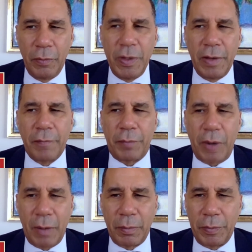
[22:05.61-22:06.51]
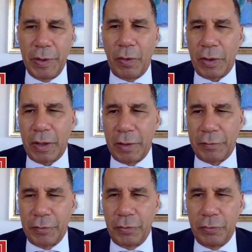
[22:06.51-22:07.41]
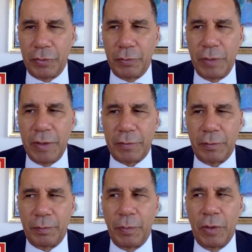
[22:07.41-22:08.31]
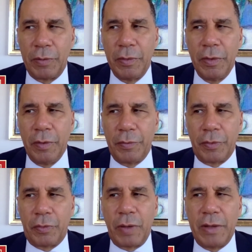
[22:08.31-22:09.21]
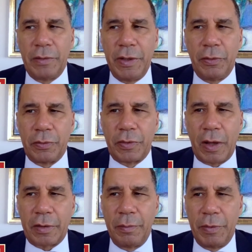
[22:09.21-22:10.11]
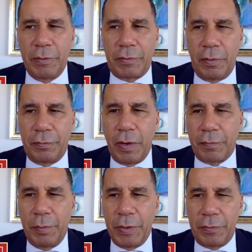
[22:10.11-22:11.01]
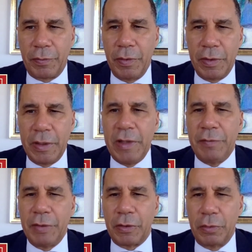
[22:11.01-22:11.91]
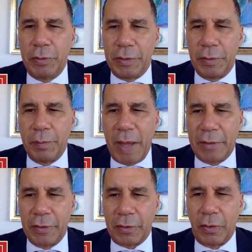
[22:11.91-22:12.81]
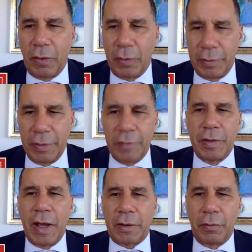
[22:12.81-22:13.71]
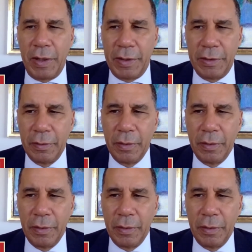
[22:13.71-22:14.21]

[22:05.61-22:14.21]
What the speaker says: We have probably, our Constitution rates among the great legal documents of governments, even including the Magna Carta. It's that great.